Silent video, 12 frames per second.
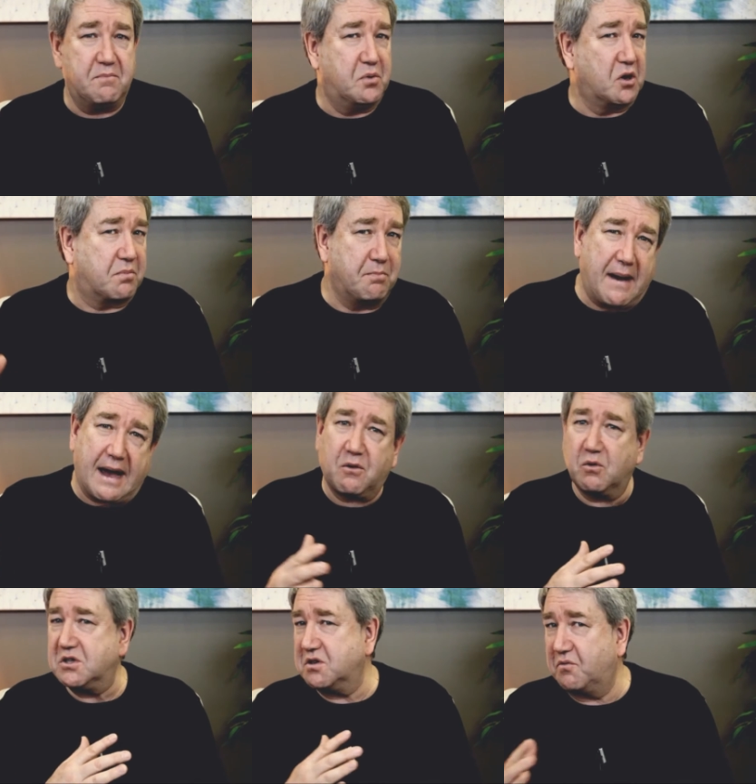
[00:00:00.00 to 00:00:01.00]
book
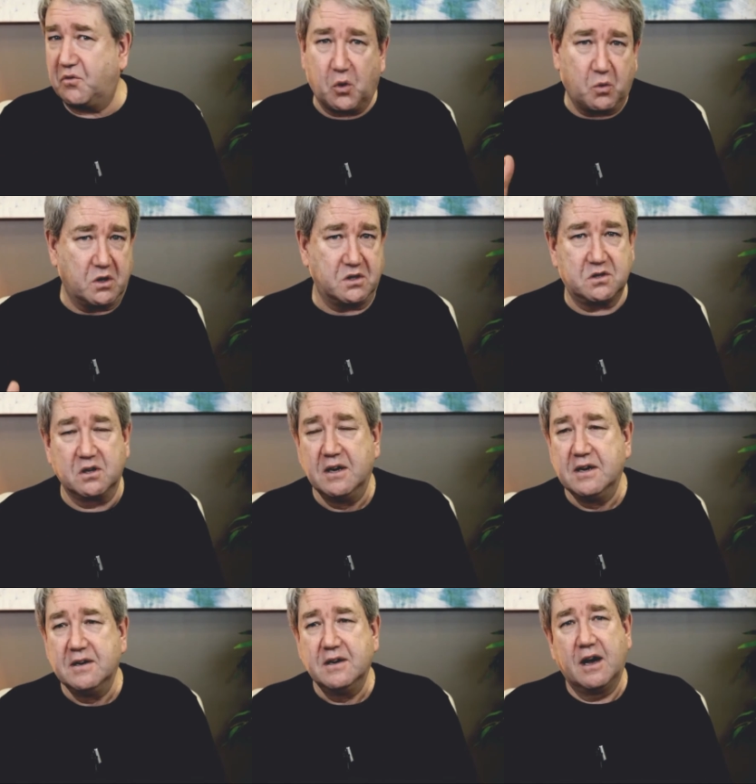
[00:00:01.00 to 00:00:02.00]
backwards and forwards.
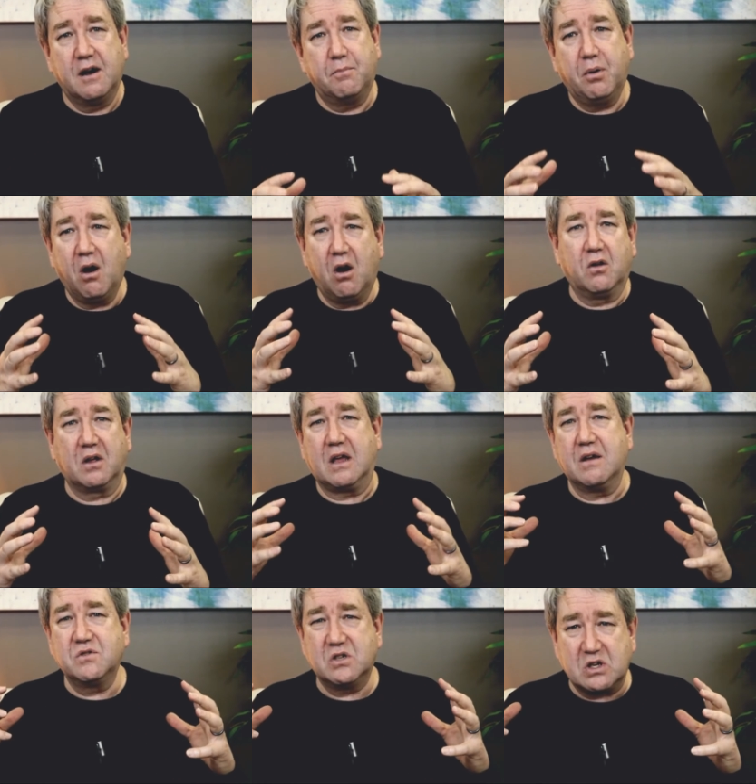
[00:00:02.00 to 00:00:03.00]
Uh, Paul
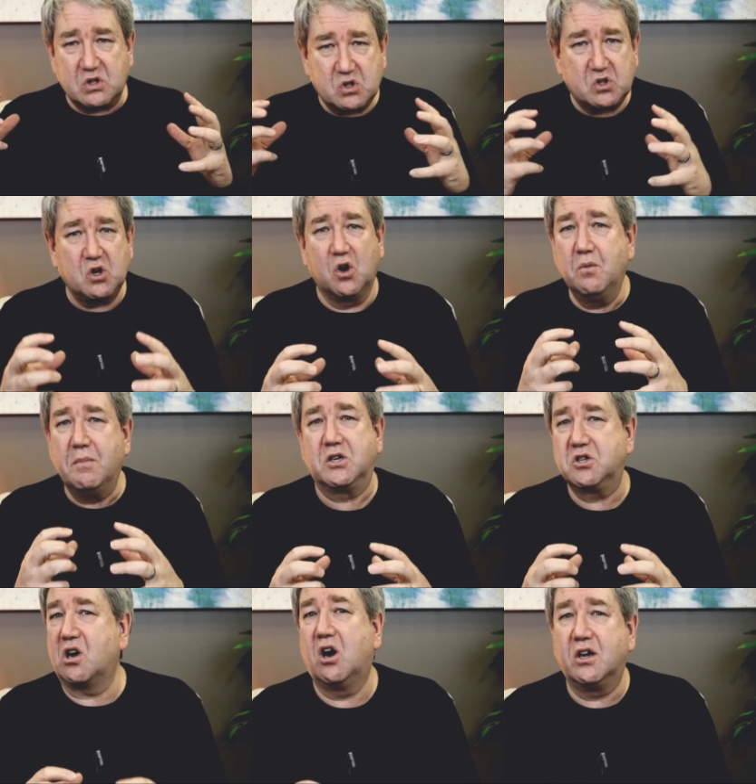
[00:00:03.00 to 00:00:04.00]
gives us so
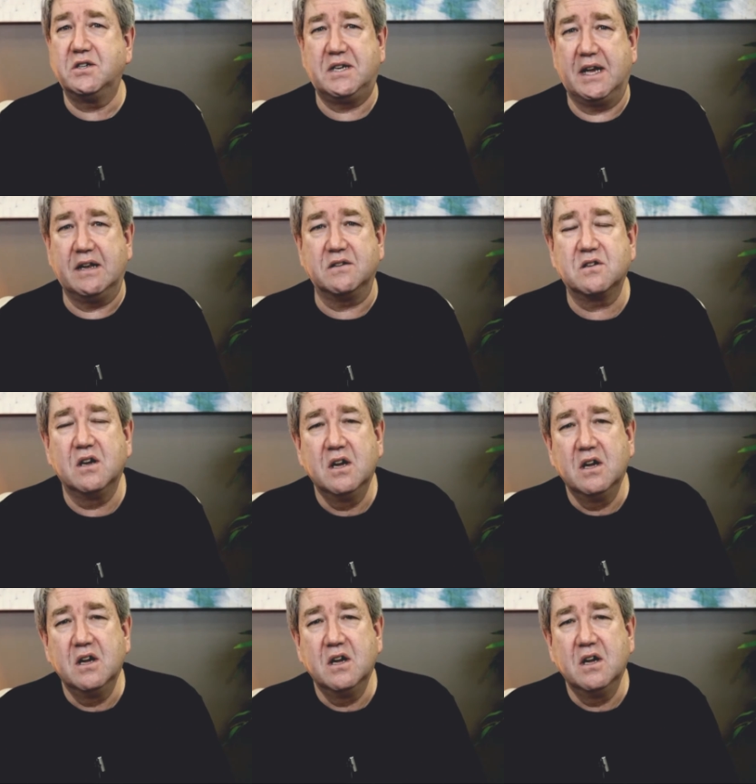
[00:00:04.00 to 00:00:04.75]
much content